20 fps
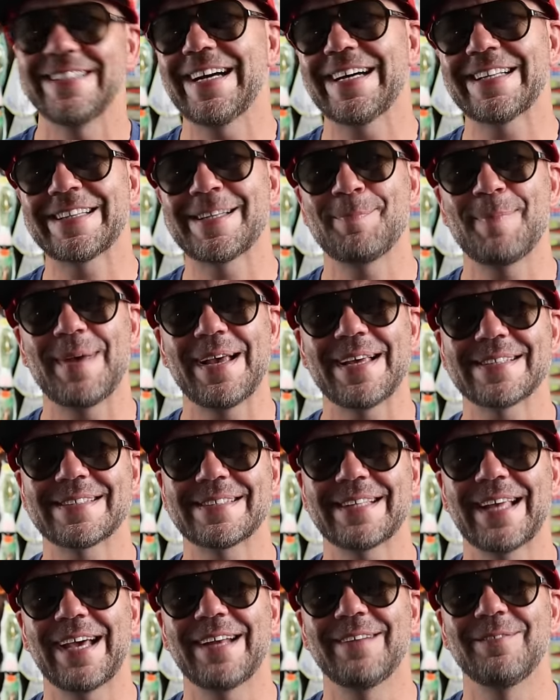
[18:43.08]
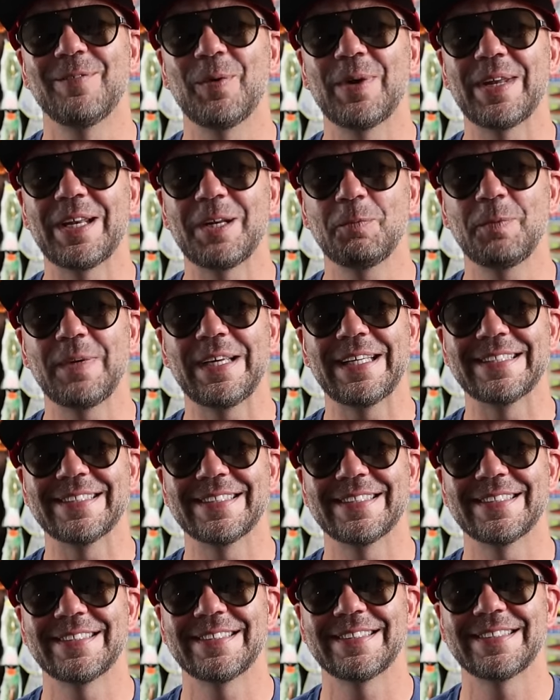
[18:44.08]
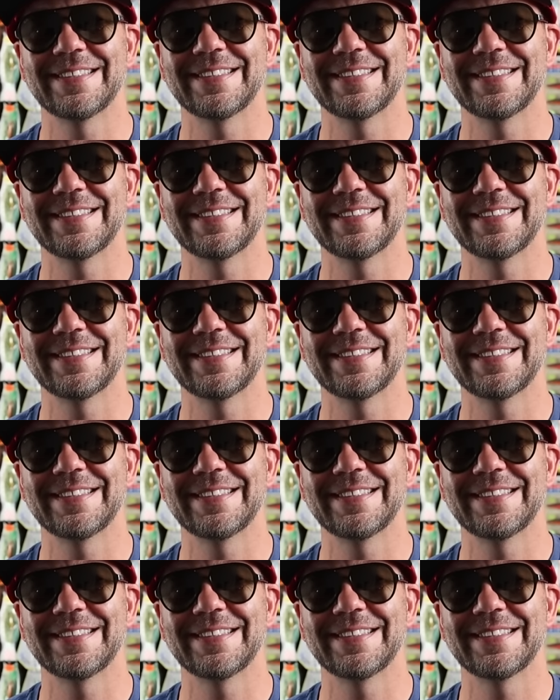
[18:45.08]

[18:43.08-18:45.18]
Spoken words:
not the best at avoiding weeds.